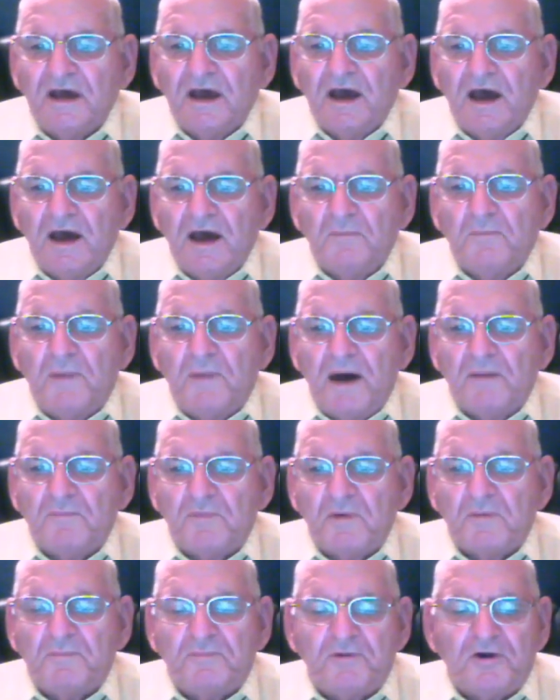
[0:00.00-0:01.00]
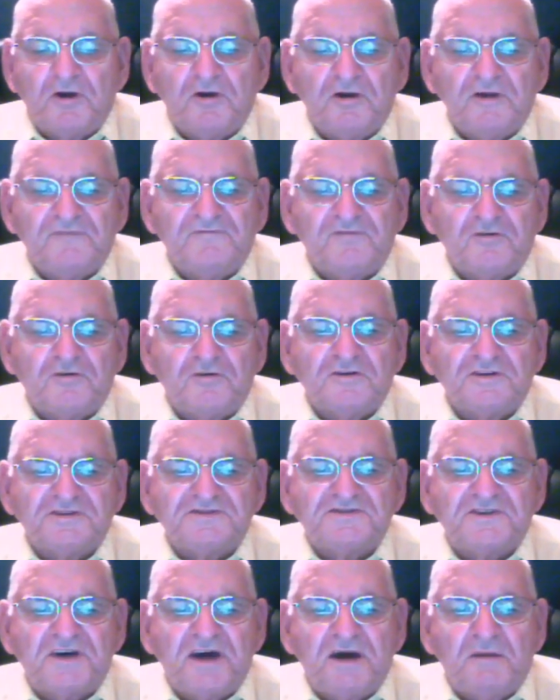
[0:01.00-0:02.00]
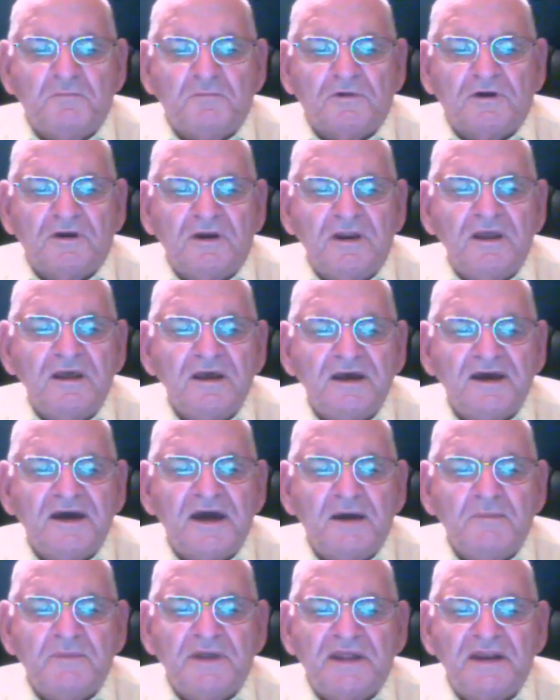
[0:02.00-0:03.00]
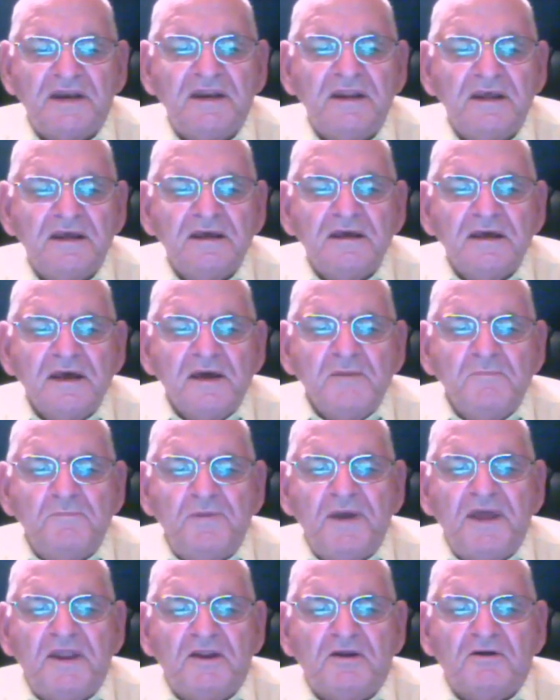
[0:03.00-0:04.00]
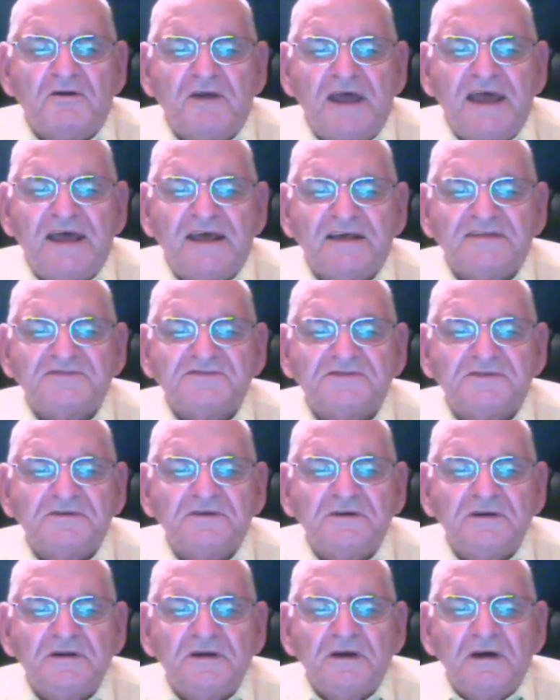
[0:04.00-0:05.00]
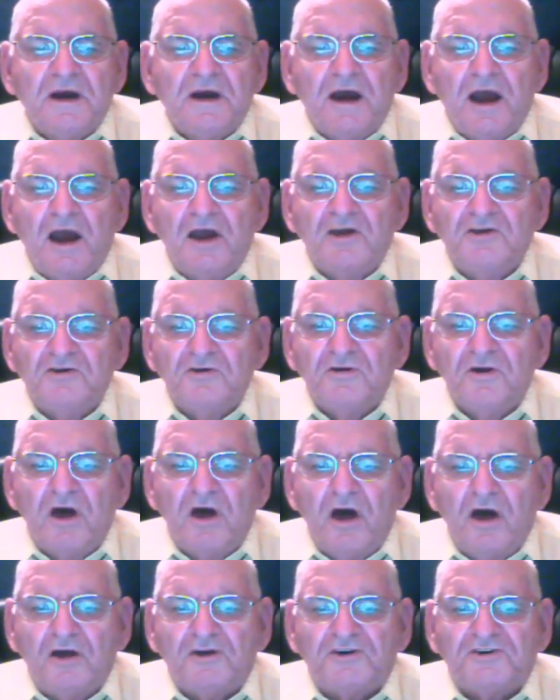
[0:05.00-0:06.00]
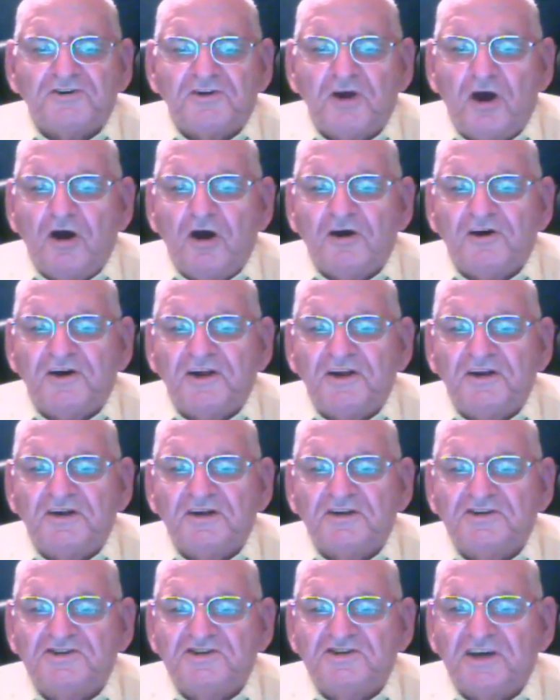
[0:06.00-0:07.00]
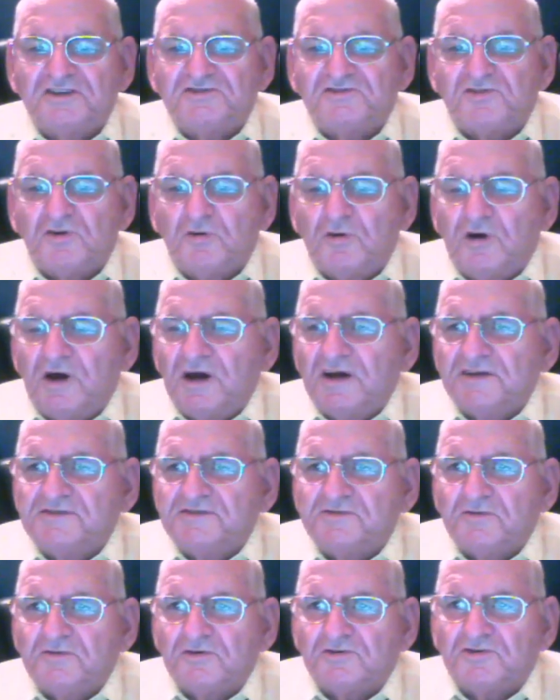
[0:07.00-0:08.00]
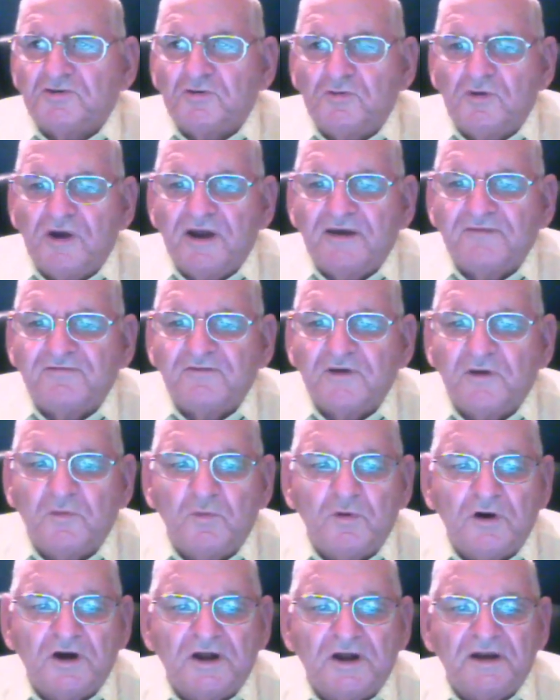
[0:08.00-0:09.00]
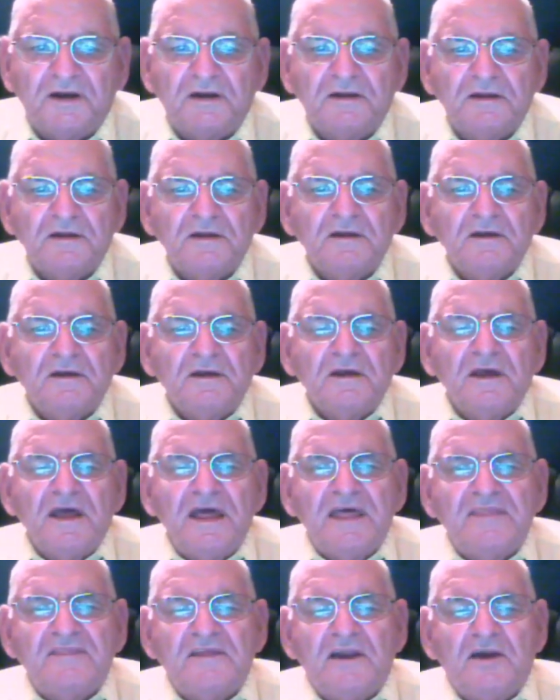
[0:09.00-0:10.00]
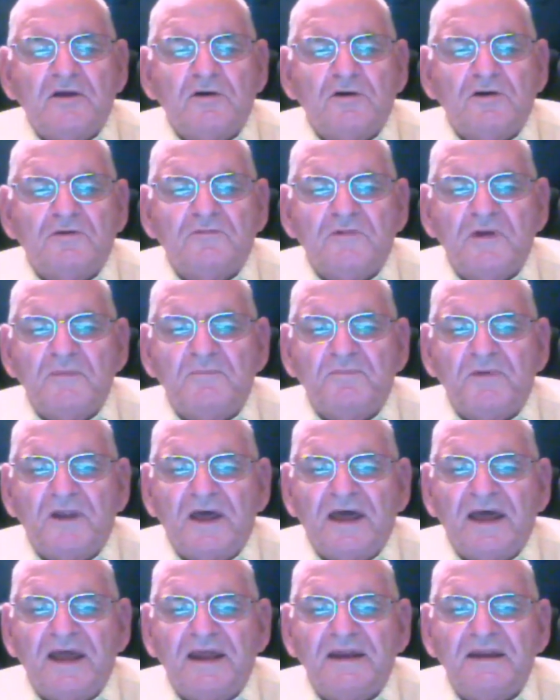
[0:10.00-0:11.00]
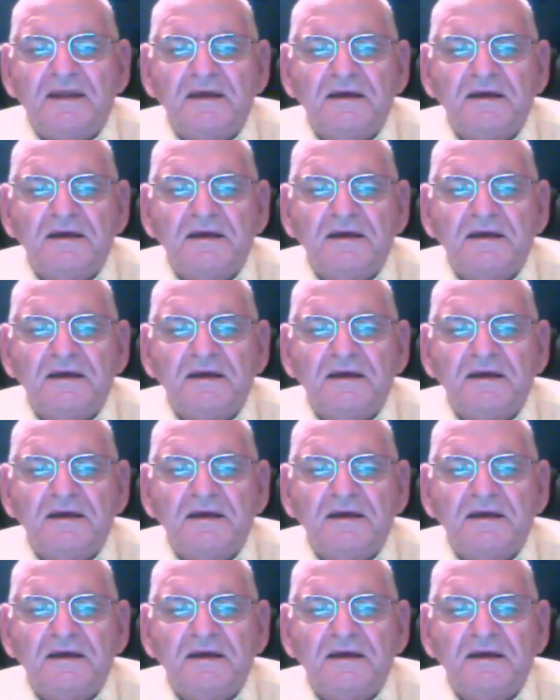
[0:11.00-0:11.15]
about preparing for his coming. Peter asks. Are you talking to just to us or to everyone? And the Lord replied,